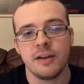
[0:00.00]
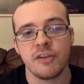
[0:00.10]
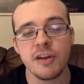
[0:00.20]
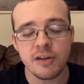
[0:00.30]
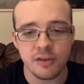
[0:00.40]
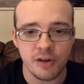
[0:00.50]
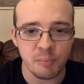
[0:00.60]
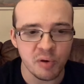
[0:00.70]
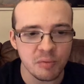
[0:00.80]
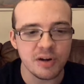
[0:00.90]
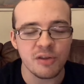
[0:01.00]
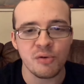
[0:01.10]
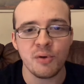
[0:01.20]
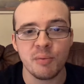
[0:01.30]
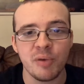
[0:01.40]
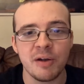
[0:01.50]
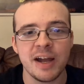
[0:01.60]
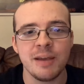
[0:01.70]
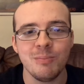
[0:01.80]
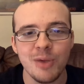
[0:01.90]
Second up, I'm going to talk about
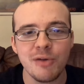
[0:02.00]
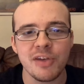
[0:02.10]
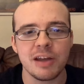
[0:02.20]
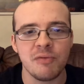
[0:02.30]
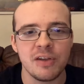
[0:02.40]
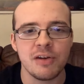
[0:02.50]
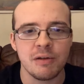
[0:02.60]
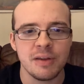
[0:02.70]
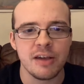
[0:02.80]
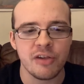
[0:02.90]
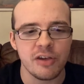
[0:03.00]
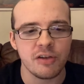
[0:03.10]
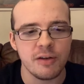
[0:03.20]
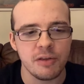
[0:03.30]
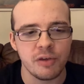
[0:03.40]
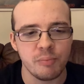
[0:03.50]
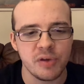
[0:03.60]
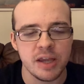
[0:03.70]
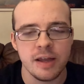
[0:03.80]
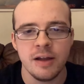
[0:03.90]
a music video, and this is going to
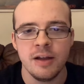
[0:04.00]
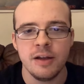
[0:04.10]
be